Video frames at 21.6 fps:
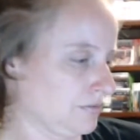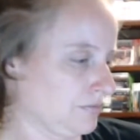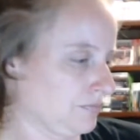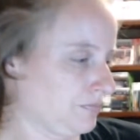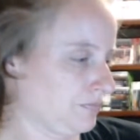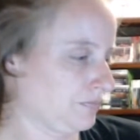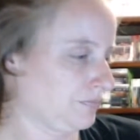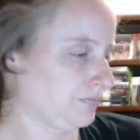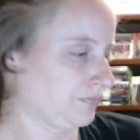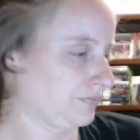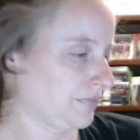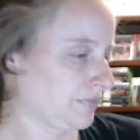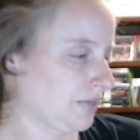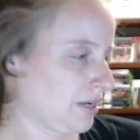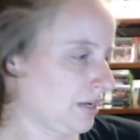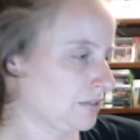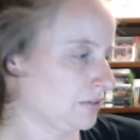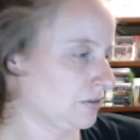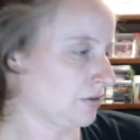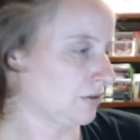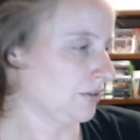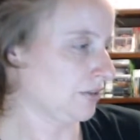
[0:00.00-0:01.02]
There's
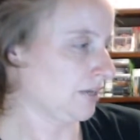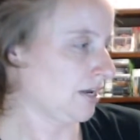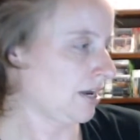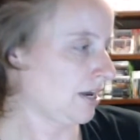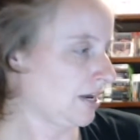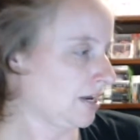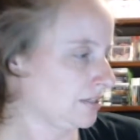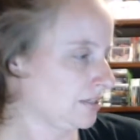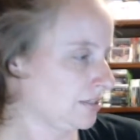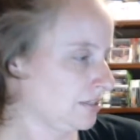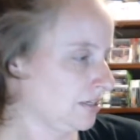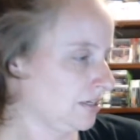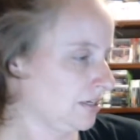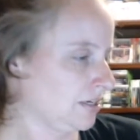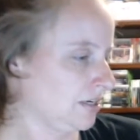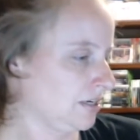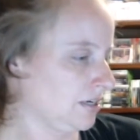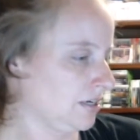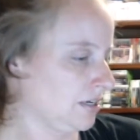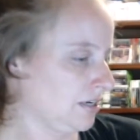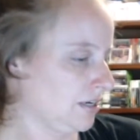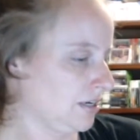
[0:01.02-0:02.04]
all that
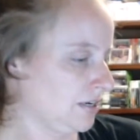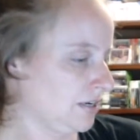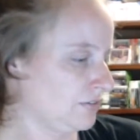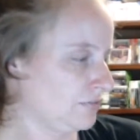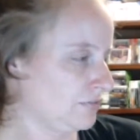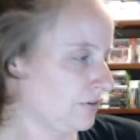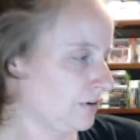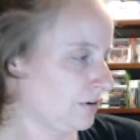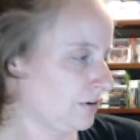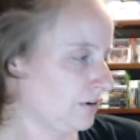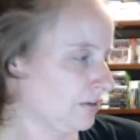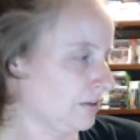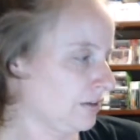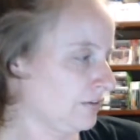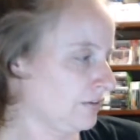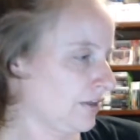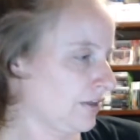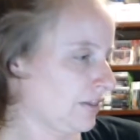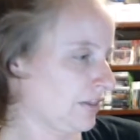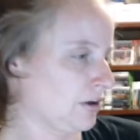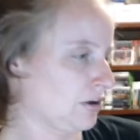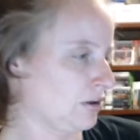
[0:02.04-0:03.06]
info. I love how
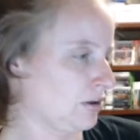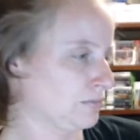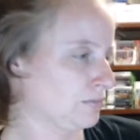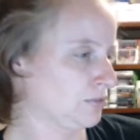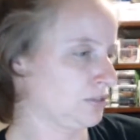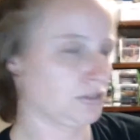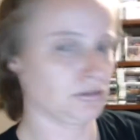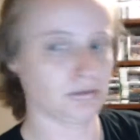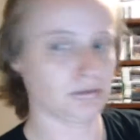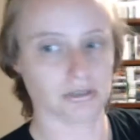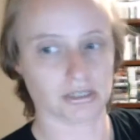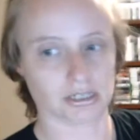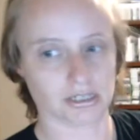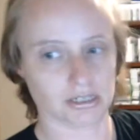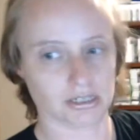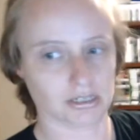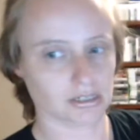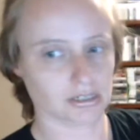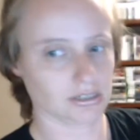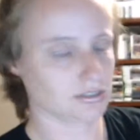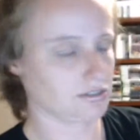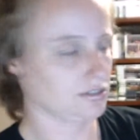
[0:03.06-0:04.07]
they call him Toon Link.
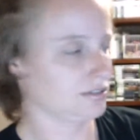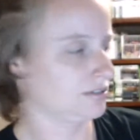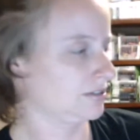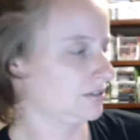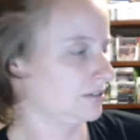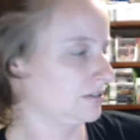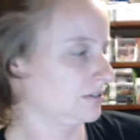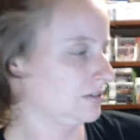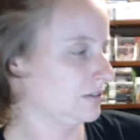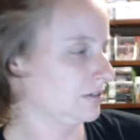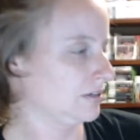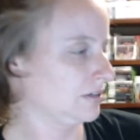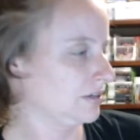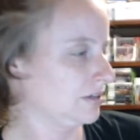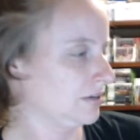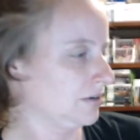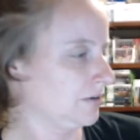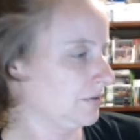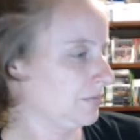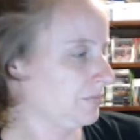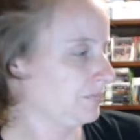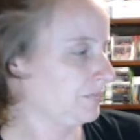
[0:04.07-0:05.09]
It's just,
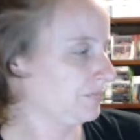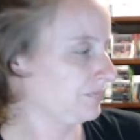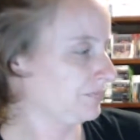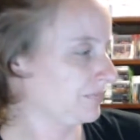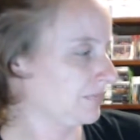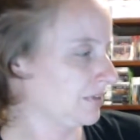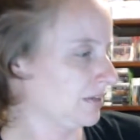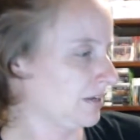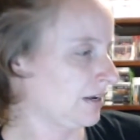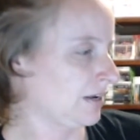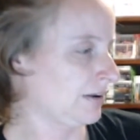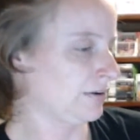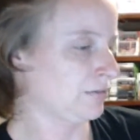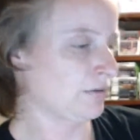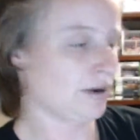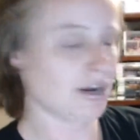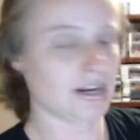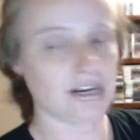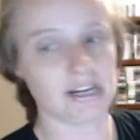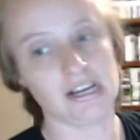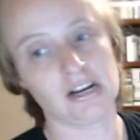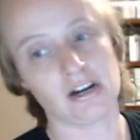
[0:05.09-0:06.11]
I mean, right
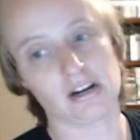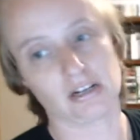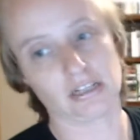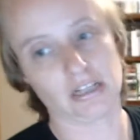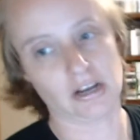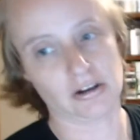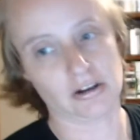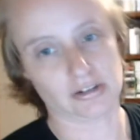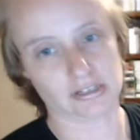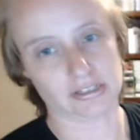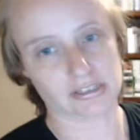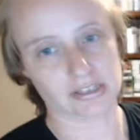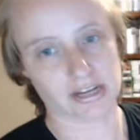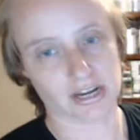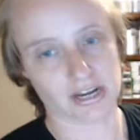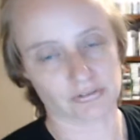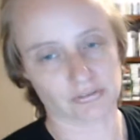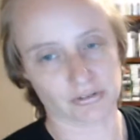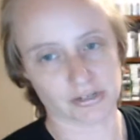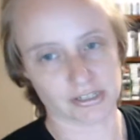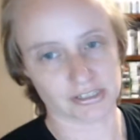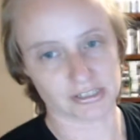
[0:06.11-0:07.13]
here alone is kind of
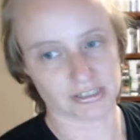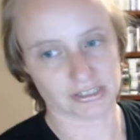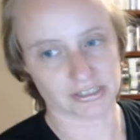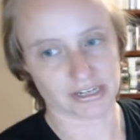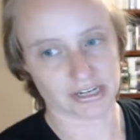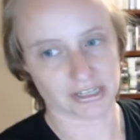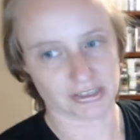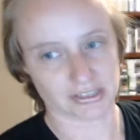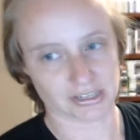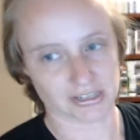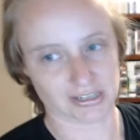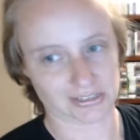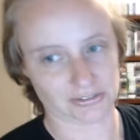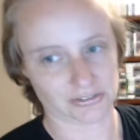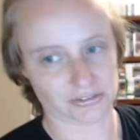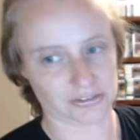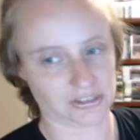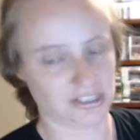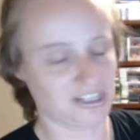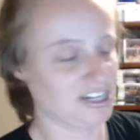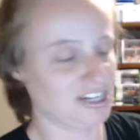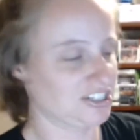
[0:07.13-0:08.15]
reason to get the collector's
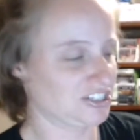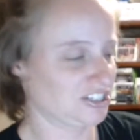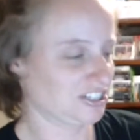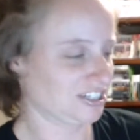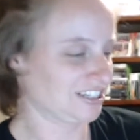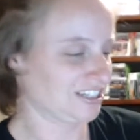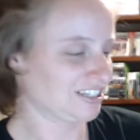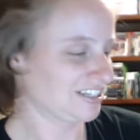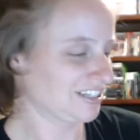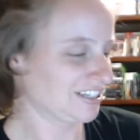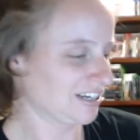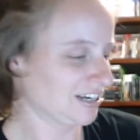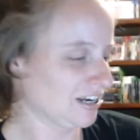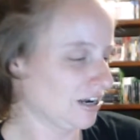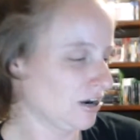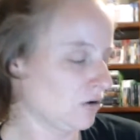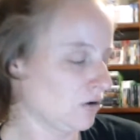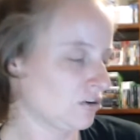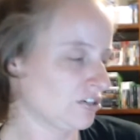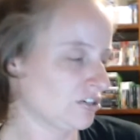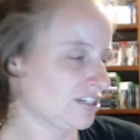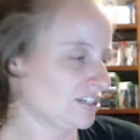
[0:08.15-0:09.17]
edition. Or
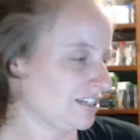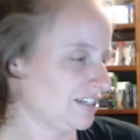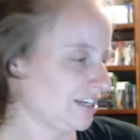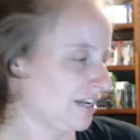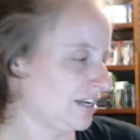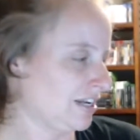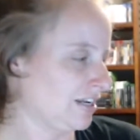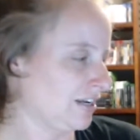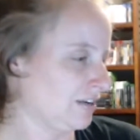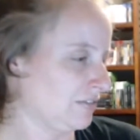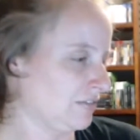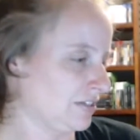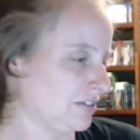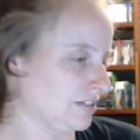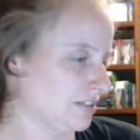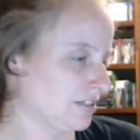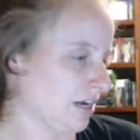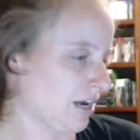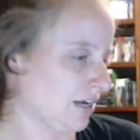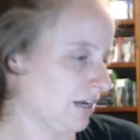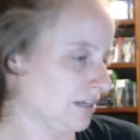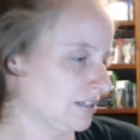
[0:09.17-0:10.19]
just any of these
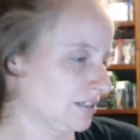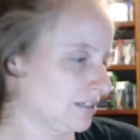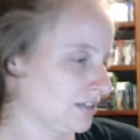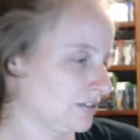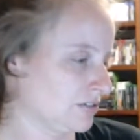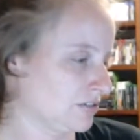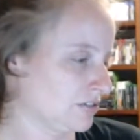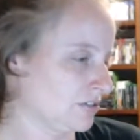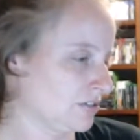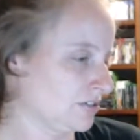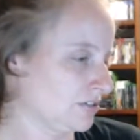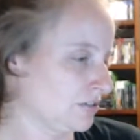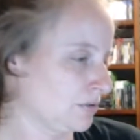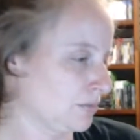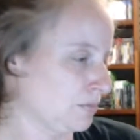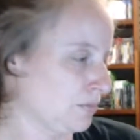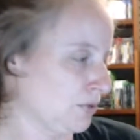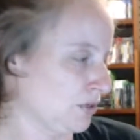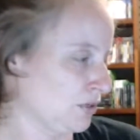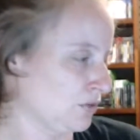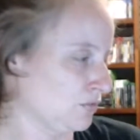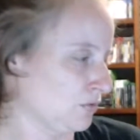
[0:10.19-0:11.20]
guides, because they're just so
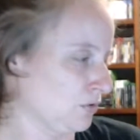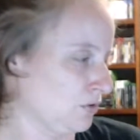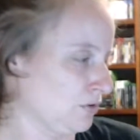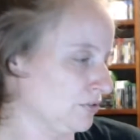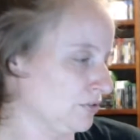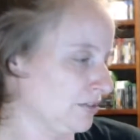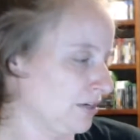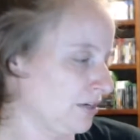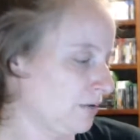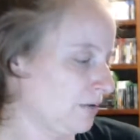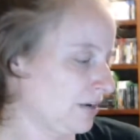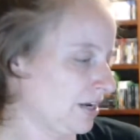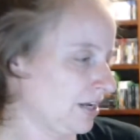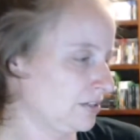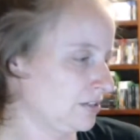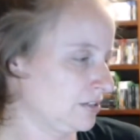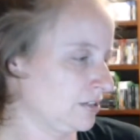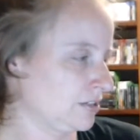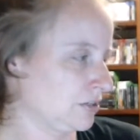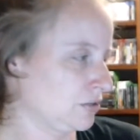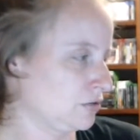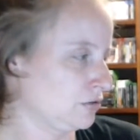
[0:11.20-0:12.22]
beautiful. So now we got to
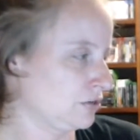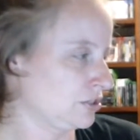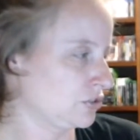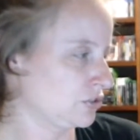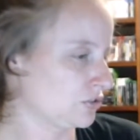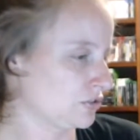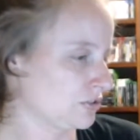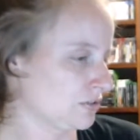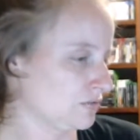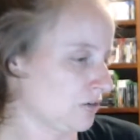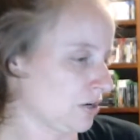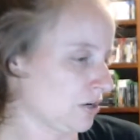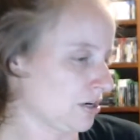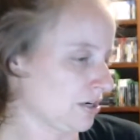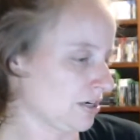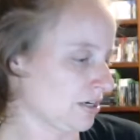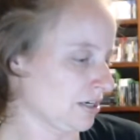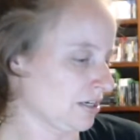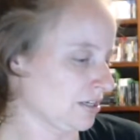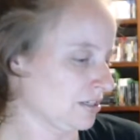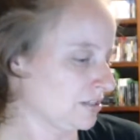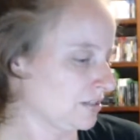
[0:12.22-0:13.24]
the Creatures of Darkness.